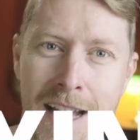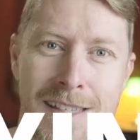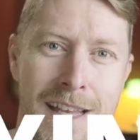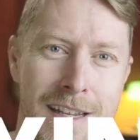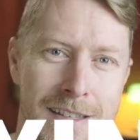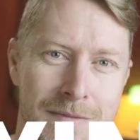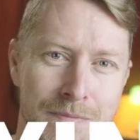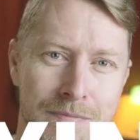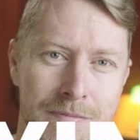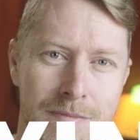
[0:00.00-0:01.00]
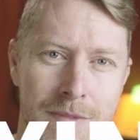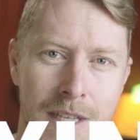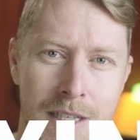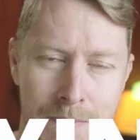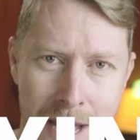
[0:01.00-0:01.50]
said it.
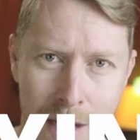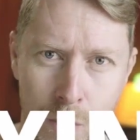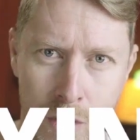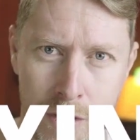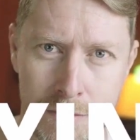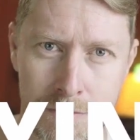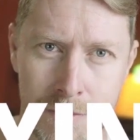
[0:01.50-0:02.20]
It's a bad word.